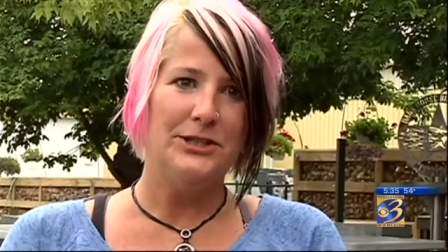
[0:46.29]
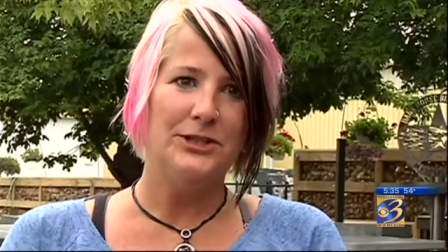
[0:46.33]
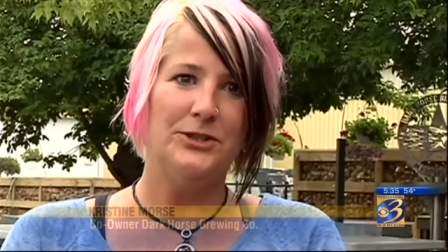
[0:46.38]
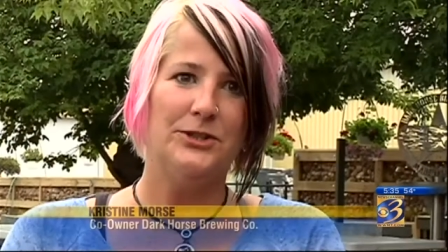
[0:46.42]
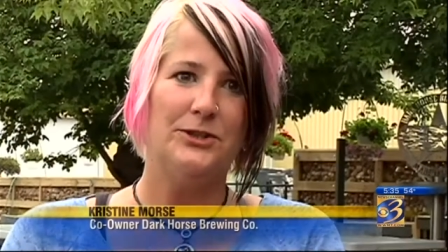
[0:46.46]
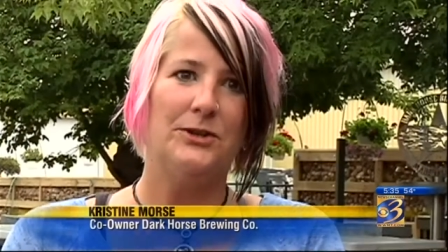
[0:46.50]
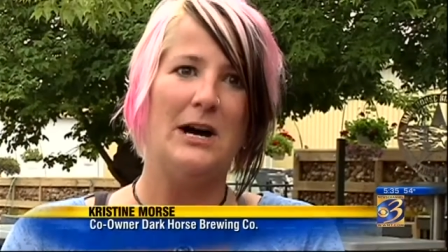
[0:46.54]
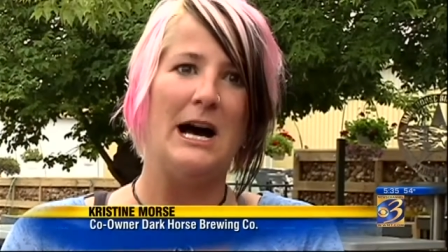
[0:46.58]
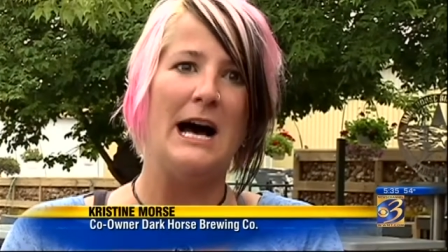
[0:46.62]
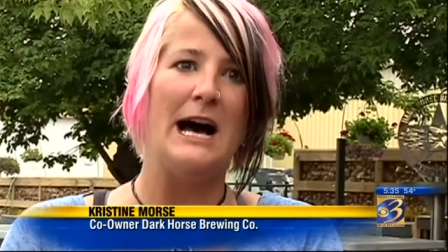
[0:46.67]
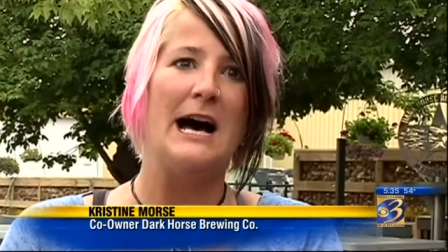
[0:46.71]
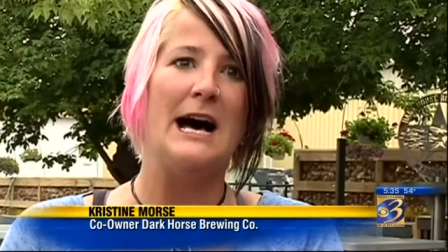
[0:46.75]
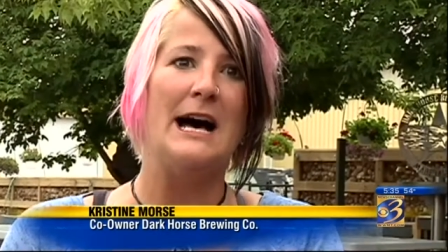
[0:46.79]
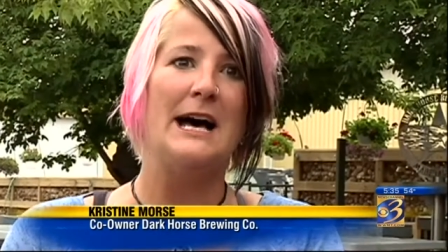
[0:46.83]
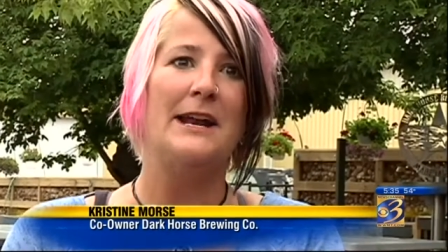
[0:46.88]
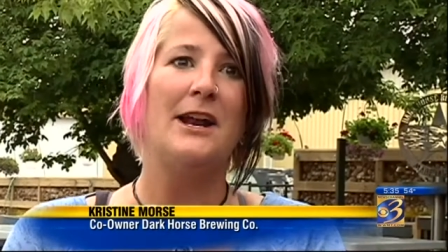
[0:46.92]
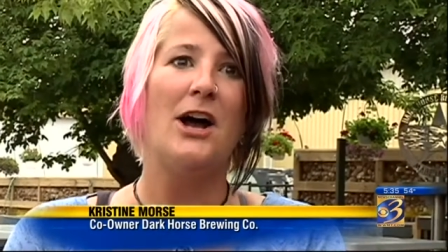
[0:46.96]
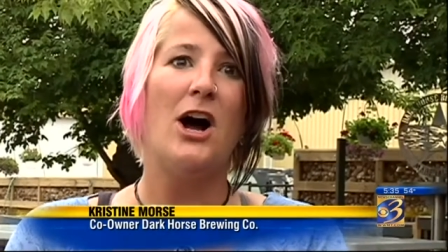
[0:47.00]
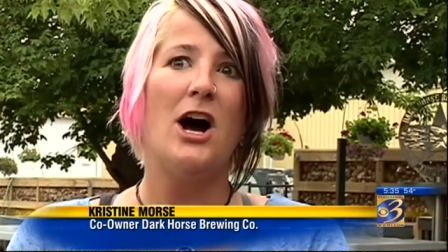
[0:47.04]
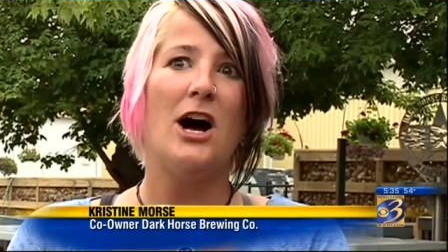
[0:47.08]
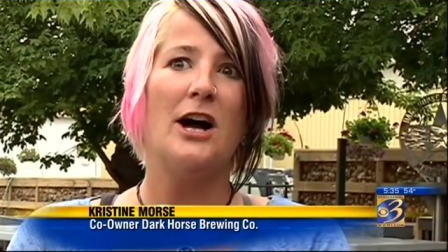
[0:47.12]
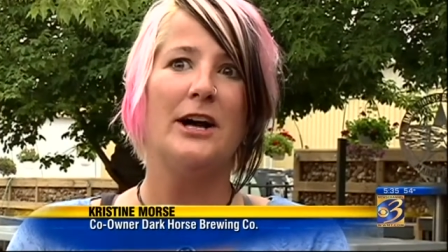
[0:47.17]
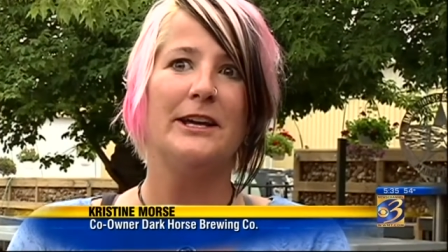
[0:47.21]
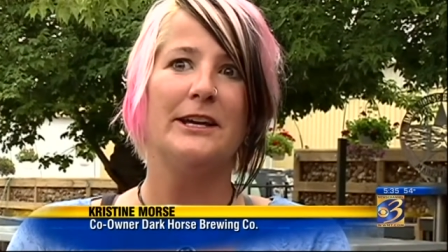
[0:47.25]
we do.
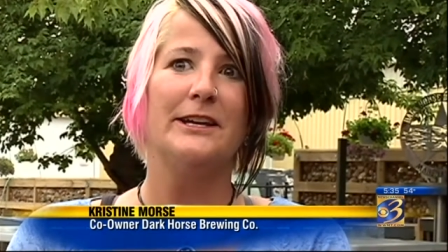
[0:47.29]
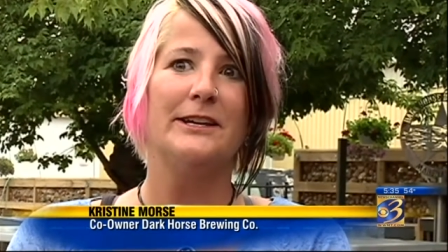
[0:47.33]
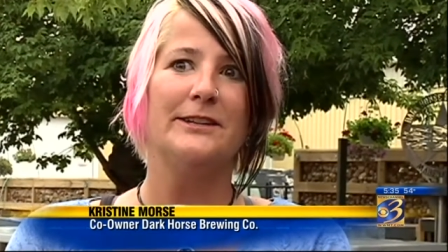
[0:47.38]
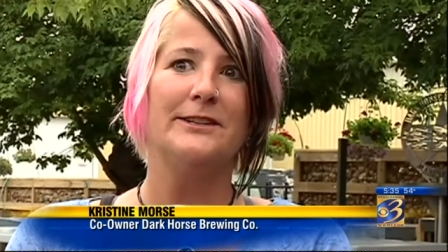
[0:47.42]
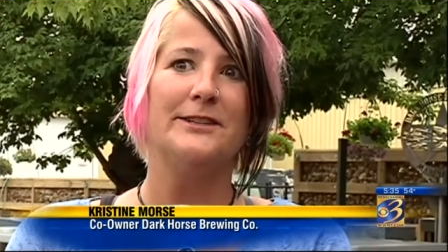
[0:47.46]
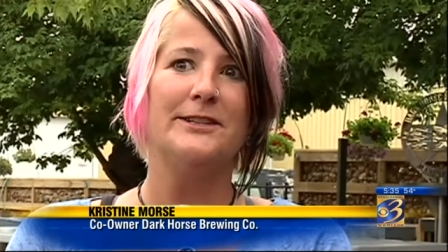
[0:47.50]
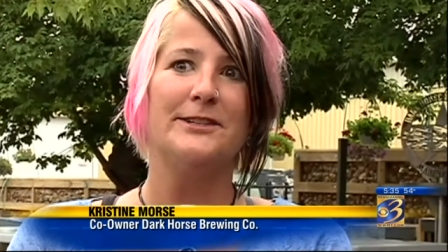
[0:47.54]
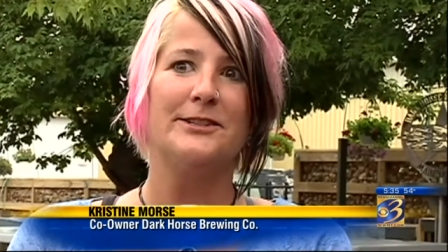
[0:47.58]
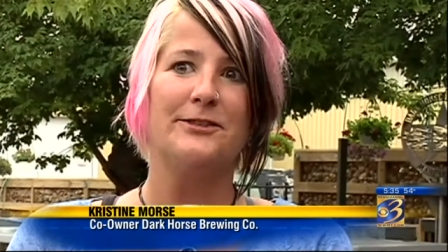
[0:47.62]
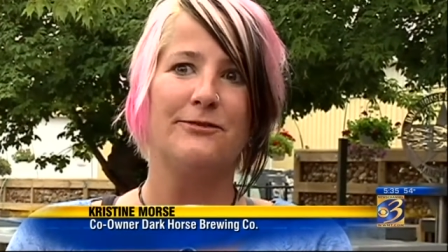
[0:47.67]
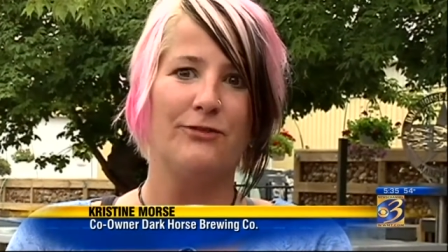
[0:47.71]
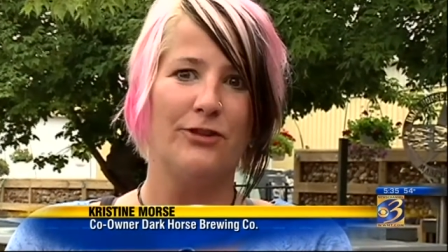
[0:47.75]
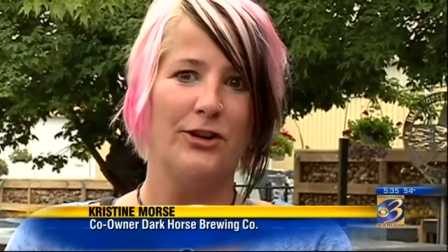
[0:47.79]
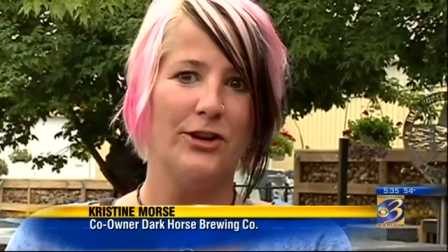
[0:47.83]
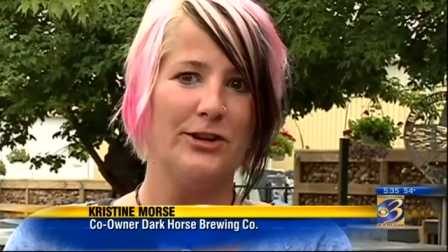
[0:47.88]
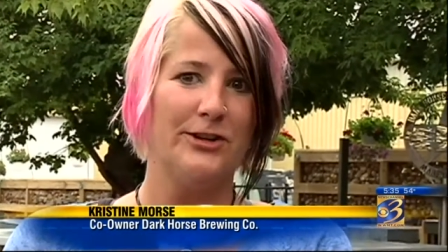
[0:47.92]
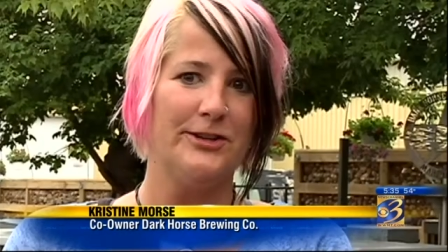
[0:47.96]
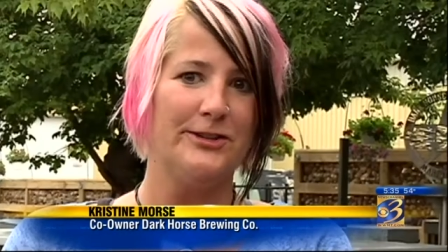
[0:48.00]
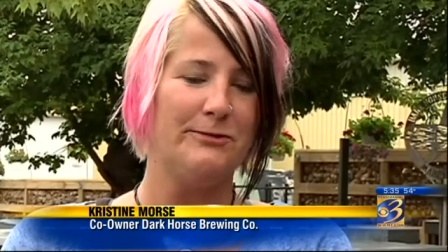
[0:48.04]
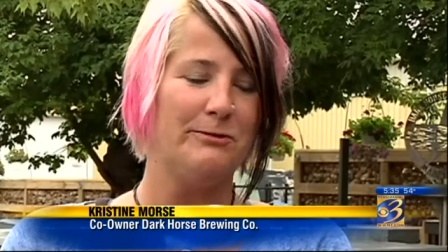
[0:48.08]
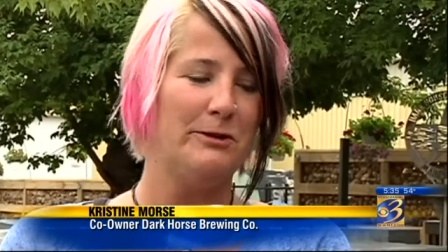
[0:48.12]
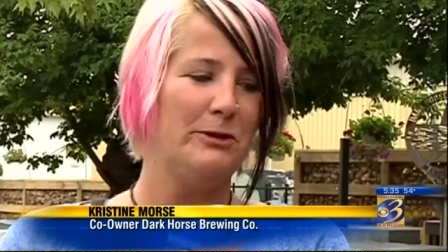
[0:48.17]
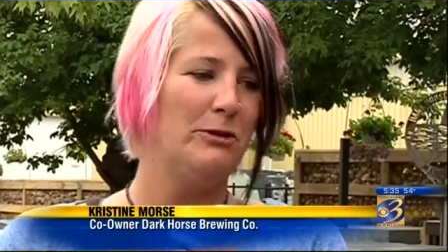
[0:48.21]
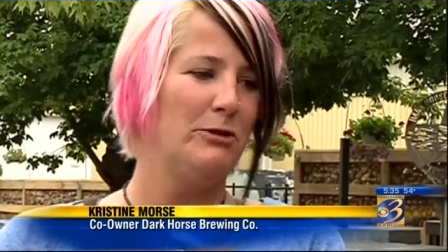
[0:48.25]
On August
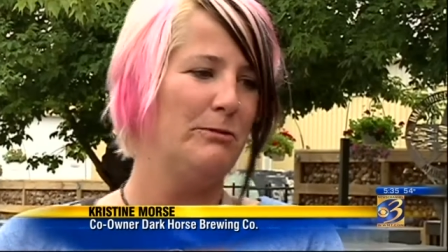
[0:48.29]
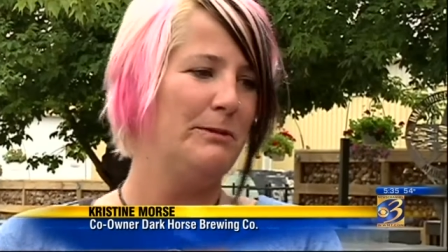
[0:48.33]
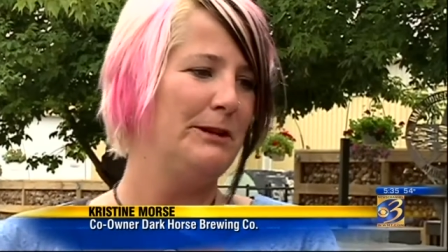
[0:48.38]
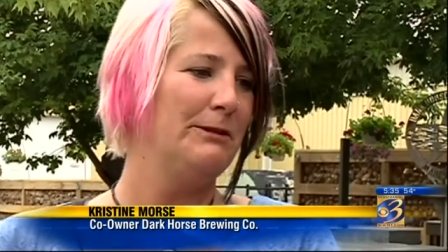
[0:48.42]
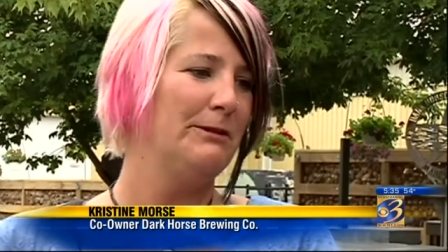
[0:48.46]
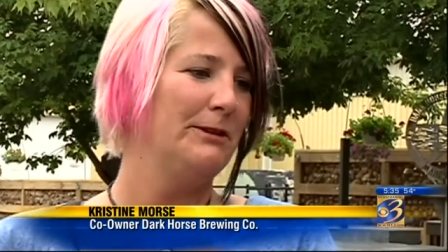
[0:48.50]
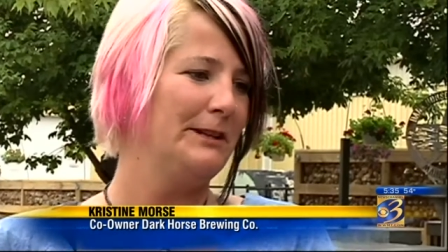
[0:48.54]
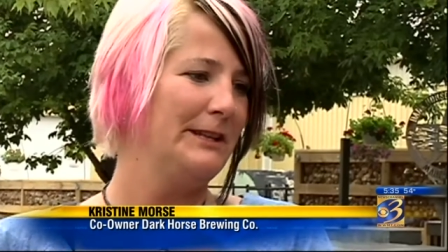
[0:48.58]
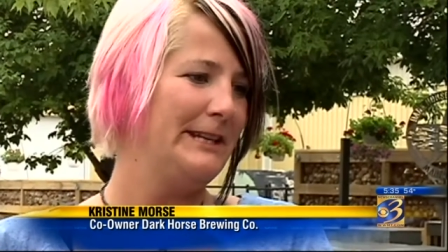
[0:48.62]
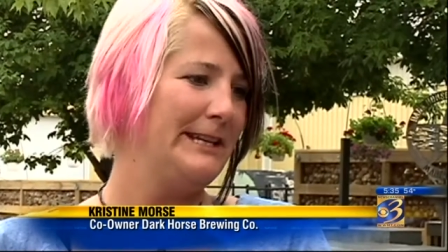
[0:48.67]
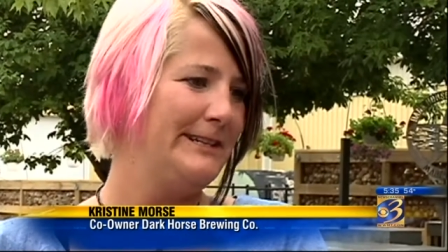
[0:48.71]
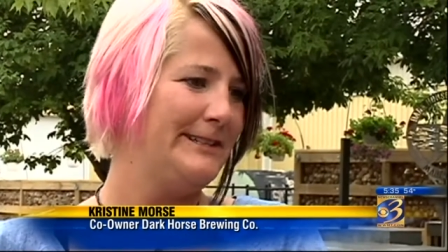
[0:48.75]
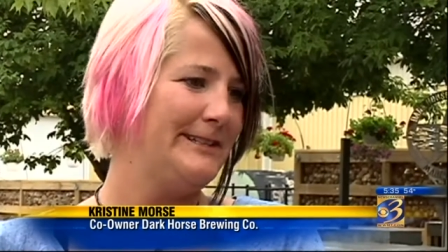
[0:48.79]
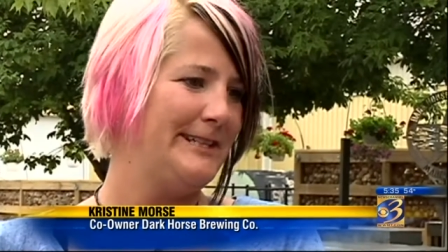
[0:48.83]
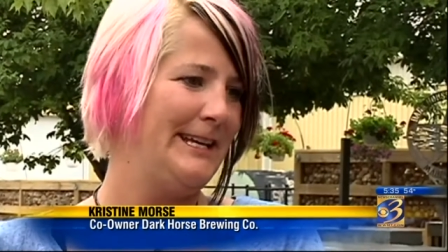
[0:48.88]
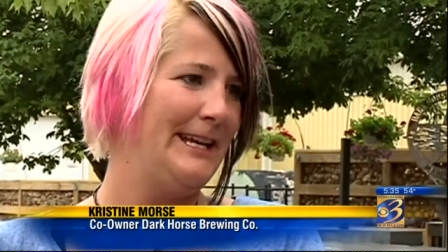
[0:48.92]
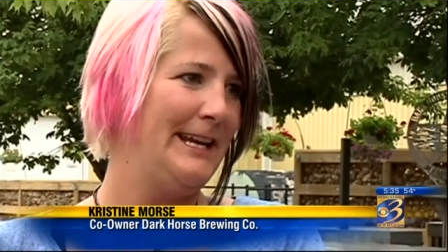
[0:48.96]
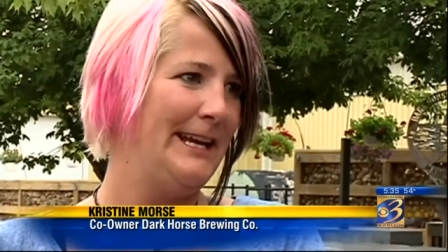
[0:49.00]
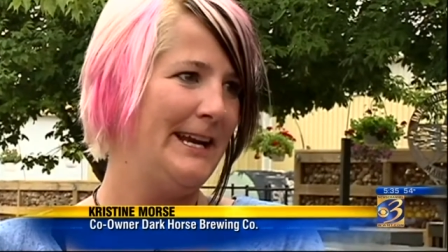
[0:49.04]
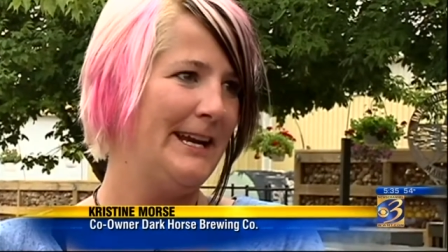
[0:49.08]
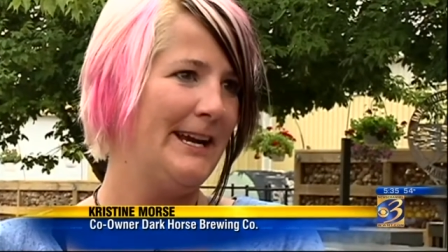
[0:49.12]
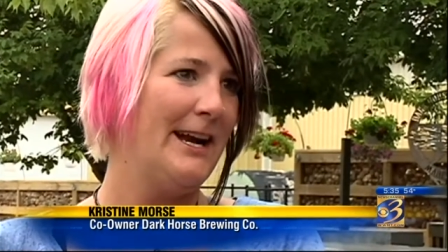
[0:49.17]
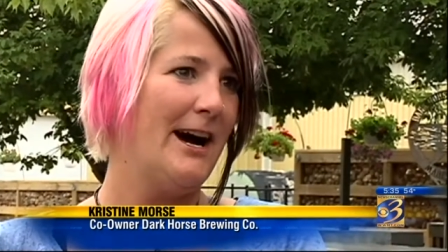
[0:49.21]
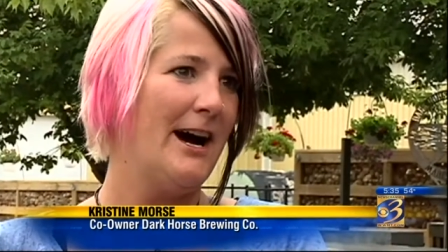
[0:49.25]
1st, we will be
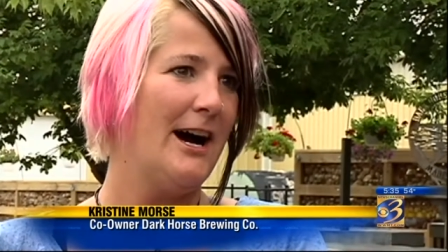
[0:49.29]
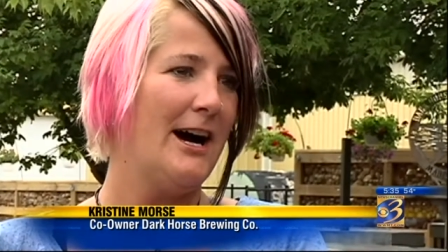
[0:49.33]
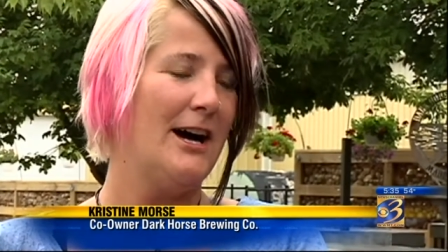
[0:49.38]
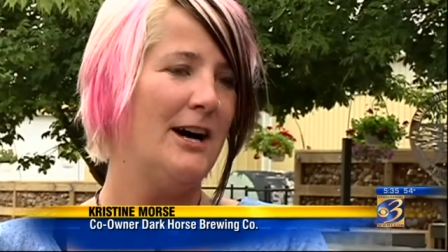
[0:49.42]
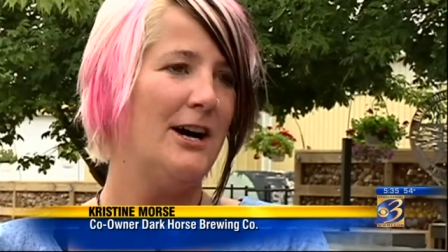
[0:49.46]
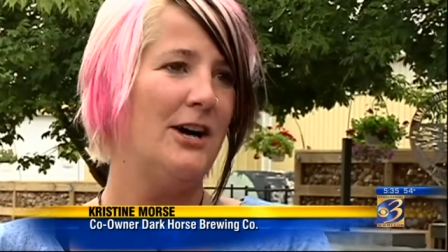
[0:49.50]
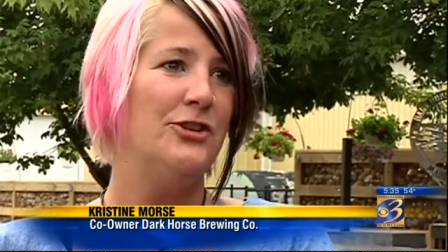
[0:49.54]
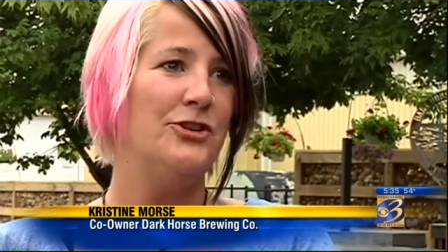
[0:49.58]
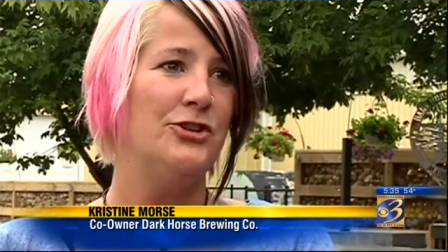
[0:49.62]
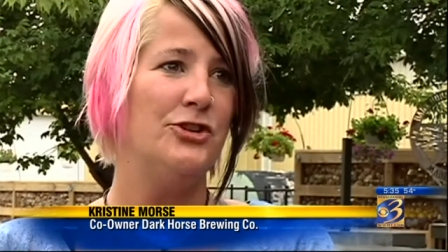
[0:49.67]
releasing uh,